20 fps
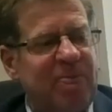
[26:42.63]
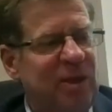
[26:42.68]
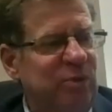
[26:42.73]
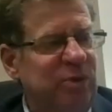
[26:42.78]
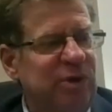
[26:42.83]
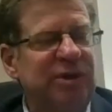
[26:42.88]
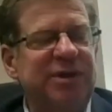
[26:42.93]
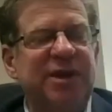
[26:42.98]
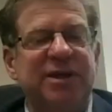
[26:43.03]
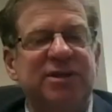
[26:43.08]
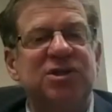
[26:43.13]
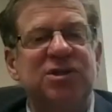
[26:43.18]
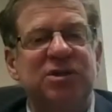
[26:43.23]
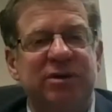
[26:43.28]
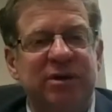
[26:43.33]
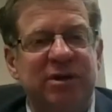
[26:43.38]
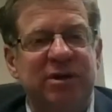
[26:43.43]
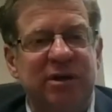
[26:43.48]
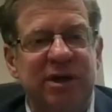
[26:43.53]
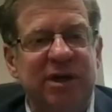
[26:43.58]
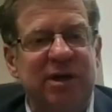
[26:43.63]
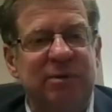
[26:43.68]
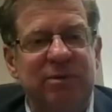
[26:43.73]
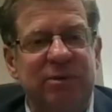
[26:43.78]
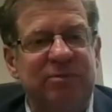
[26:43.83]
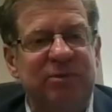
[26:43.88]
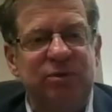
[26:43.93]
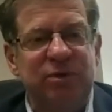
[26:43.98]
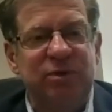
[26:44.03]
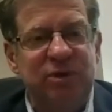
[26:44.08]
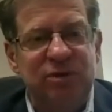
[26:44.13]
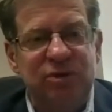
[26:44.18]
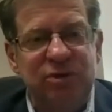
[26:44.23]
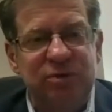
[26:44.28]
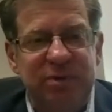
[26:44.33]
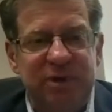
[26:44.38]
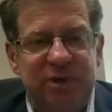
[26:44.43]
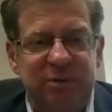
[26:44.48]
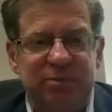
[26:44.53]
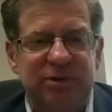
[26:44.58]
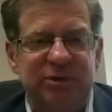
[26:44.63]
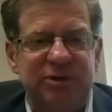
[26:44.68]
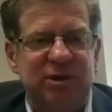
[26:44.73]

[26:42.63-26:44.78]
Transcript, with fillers: will that start an argument between two people?